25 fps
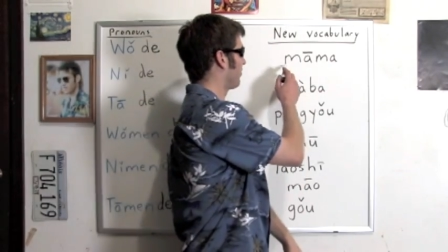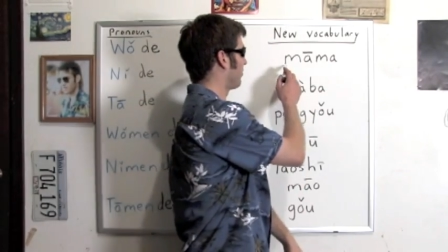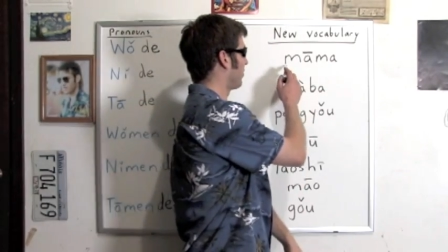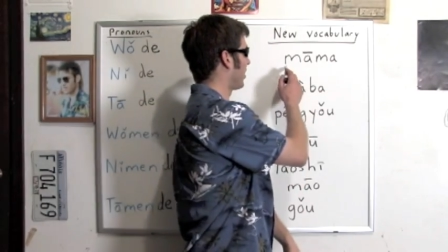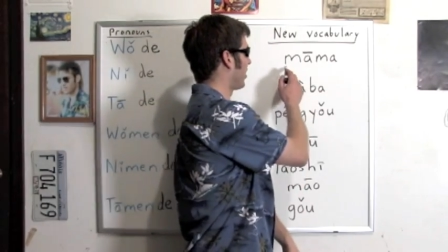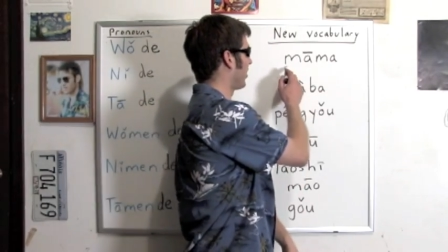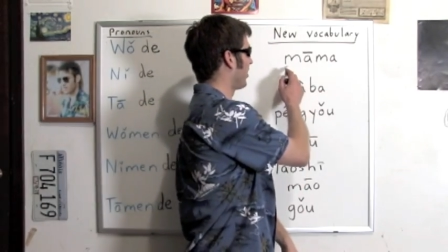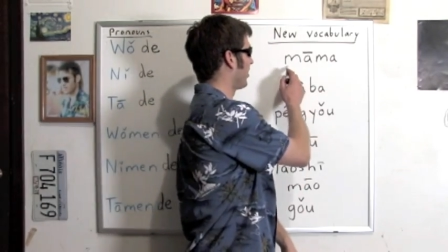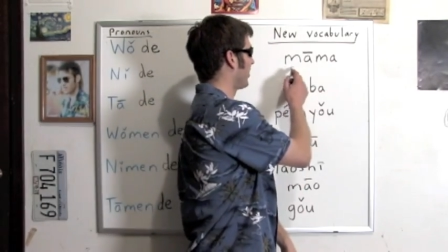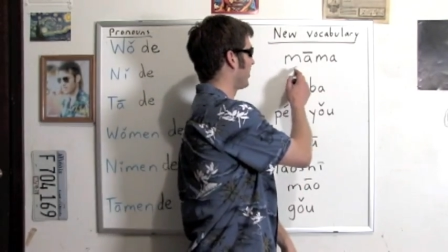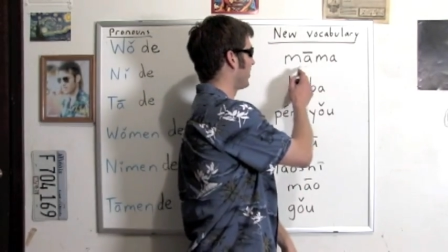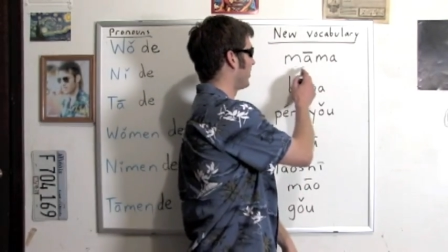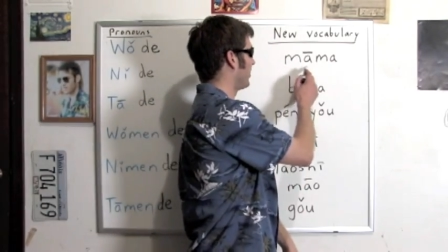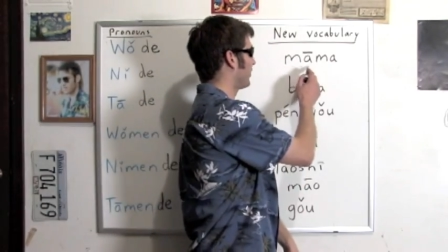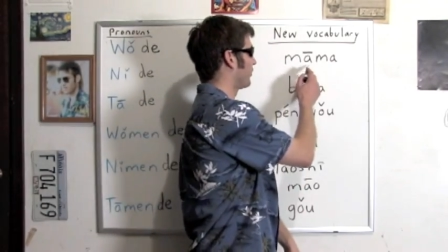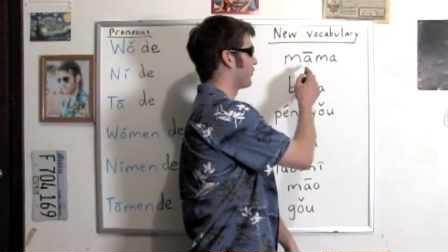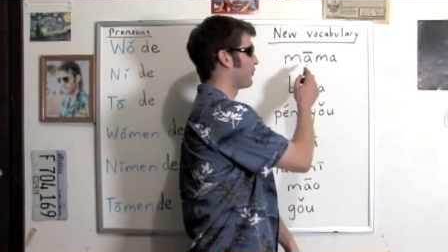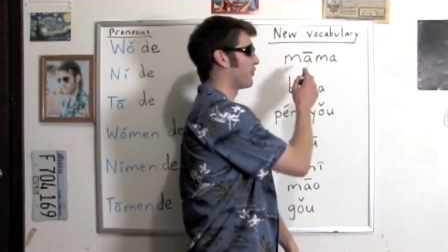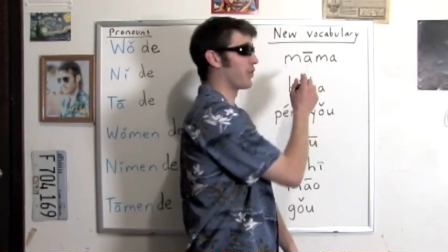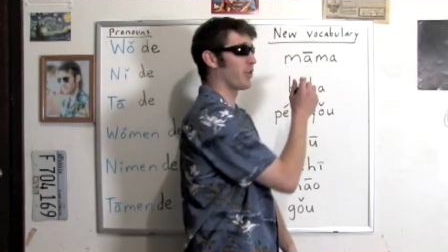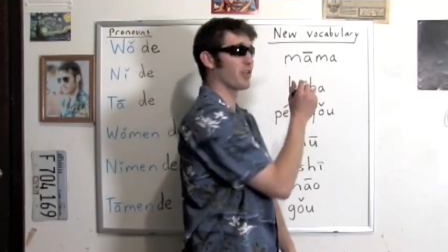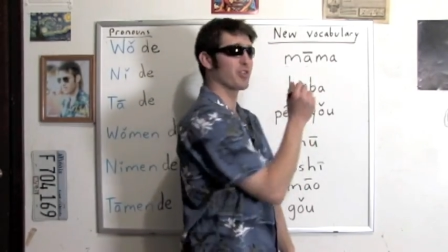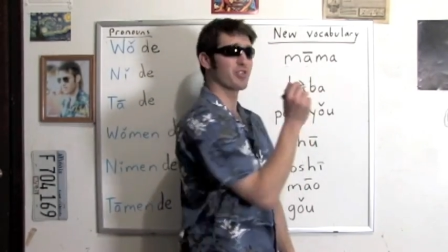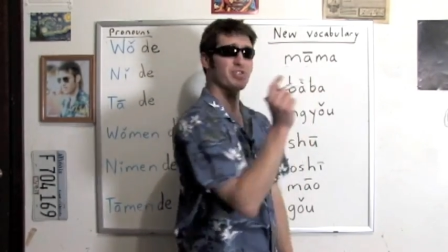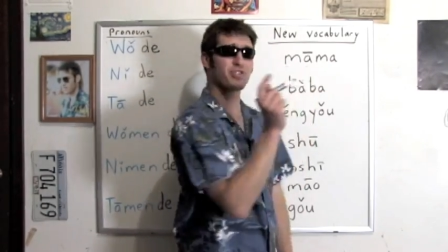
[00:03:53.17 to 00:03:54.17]
part is
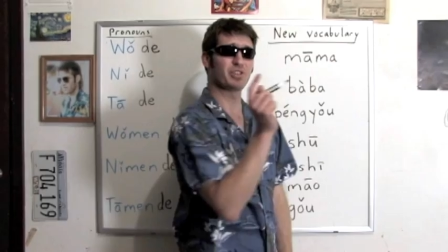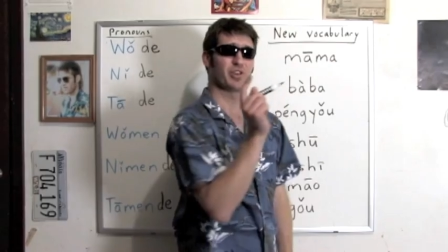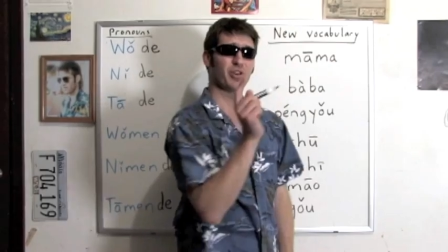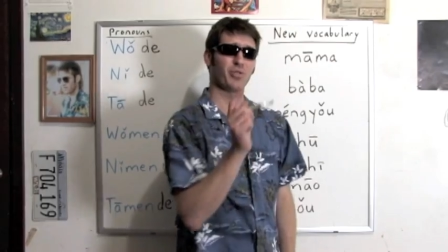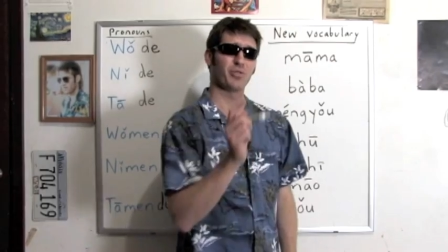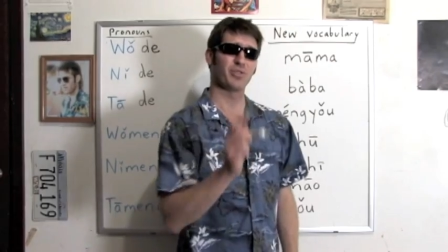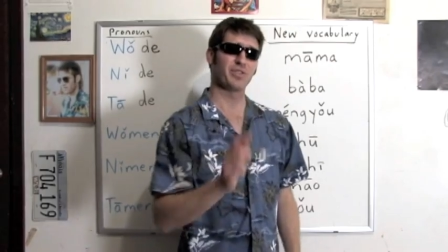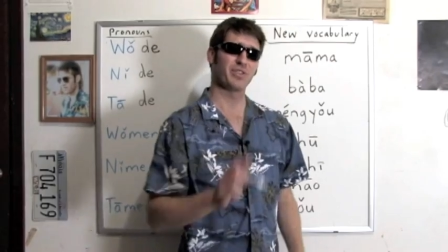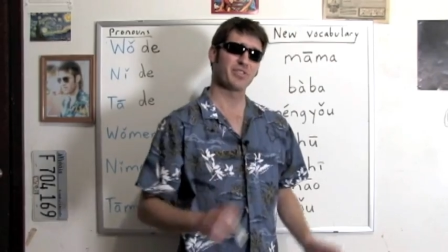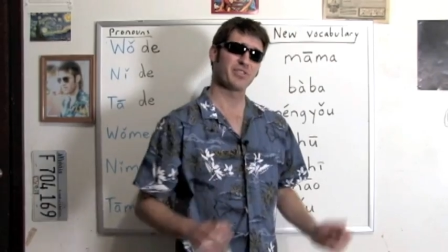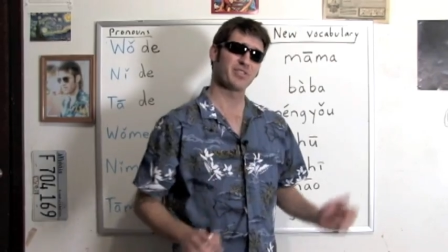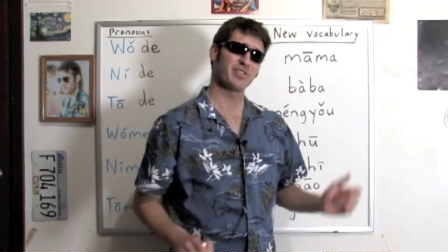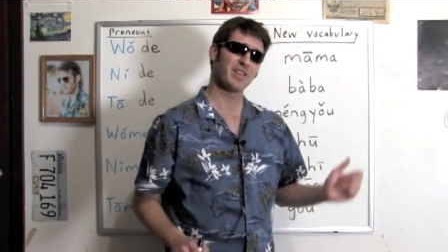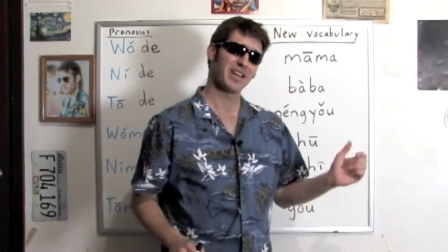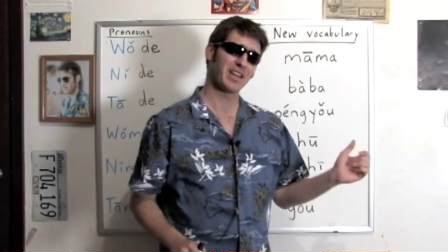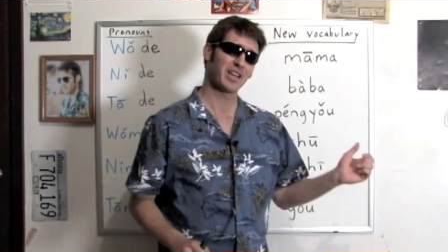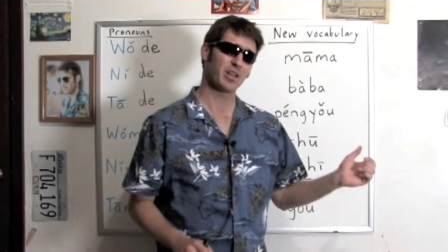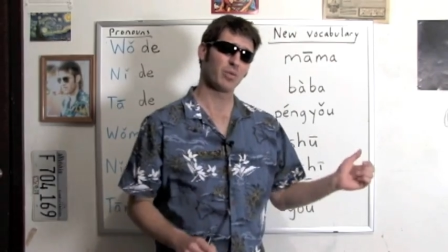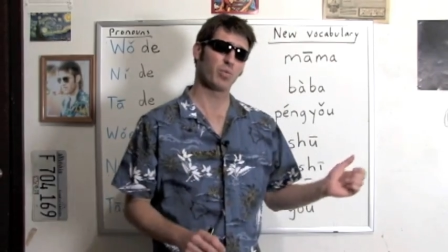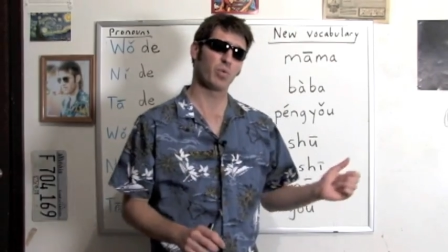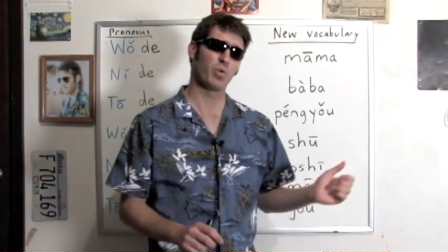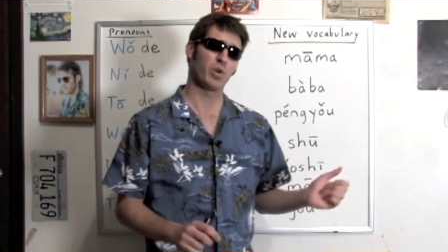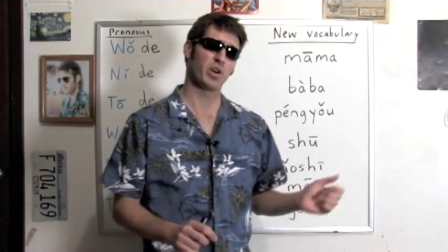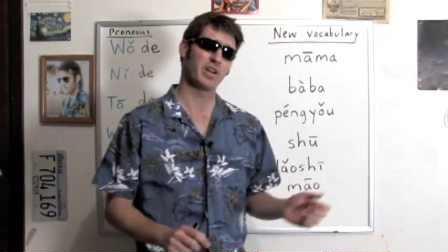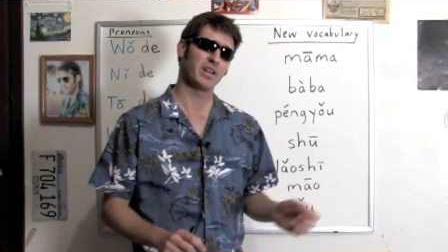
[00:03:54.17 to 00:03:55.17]
first tone the
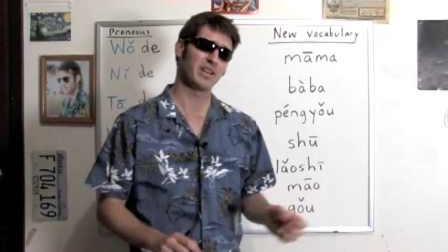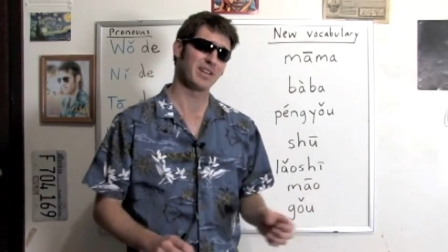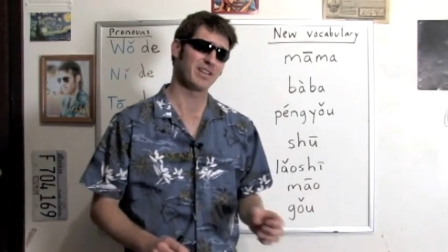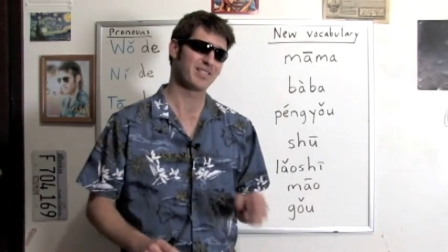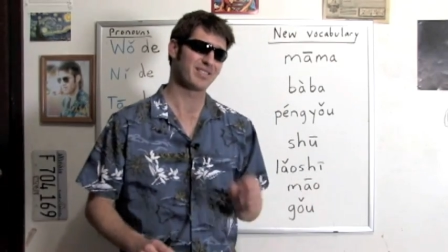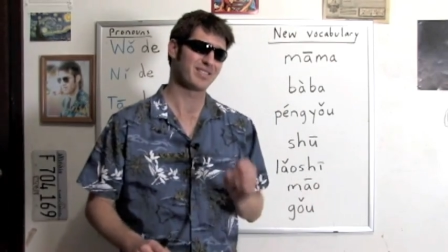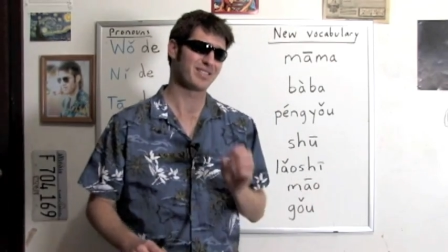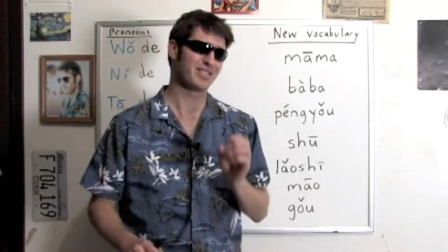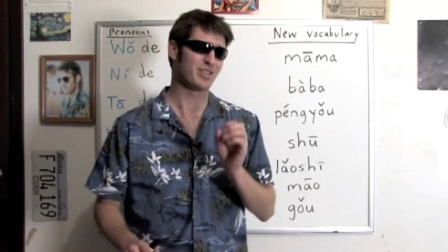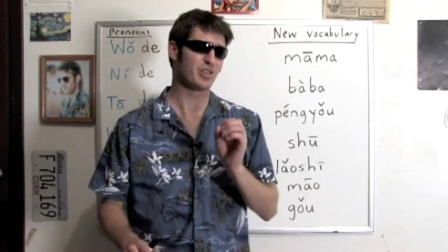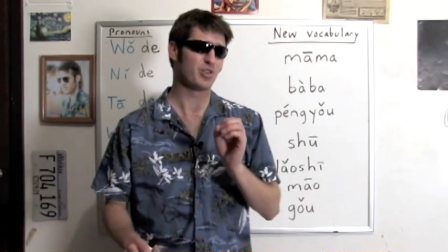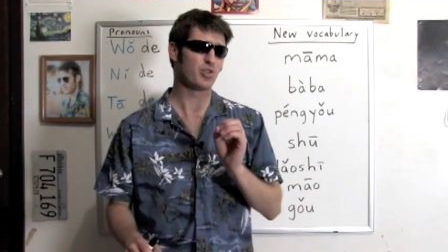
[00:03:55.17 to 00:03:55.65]
second one is